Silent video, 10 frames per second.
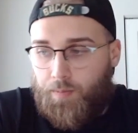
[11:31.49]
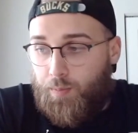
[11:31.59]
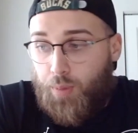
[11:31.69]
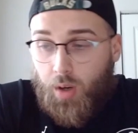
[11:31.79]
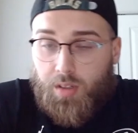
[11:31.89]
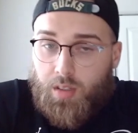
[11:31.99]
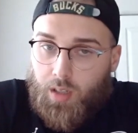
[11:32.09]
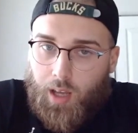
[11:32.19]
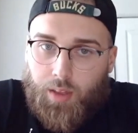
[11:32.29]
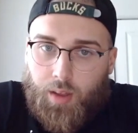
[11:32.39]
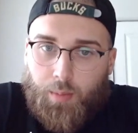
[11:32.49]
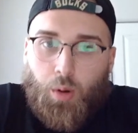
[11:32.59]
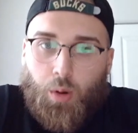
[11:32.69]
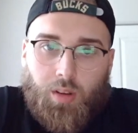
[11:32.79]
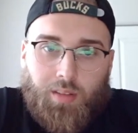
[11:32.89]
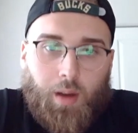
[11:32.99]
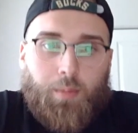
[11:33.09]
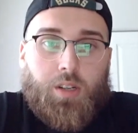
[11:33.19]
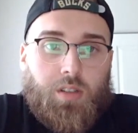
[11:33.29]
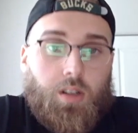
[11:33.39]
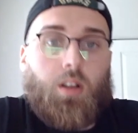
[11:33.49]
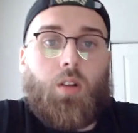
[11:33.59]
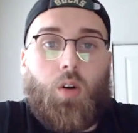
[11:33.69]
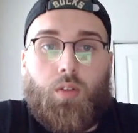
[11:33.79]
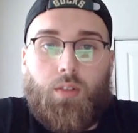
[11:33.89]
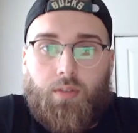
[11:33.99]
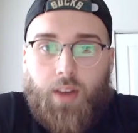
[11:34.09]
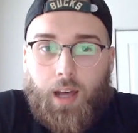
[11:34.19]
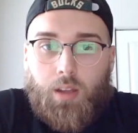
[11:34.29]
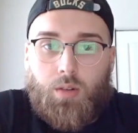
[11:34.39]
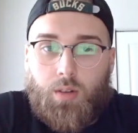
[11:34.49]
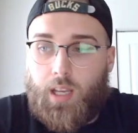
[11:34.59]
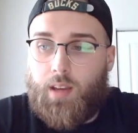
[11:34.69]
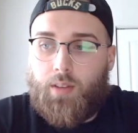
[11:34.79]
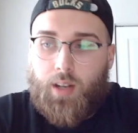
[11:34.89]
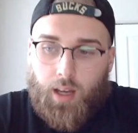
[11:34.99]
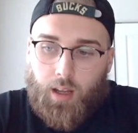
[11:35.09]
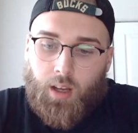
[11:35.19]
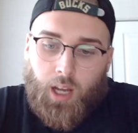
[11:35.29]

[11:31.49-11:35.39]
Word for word: Personally, I think both of them are still overvalued, even at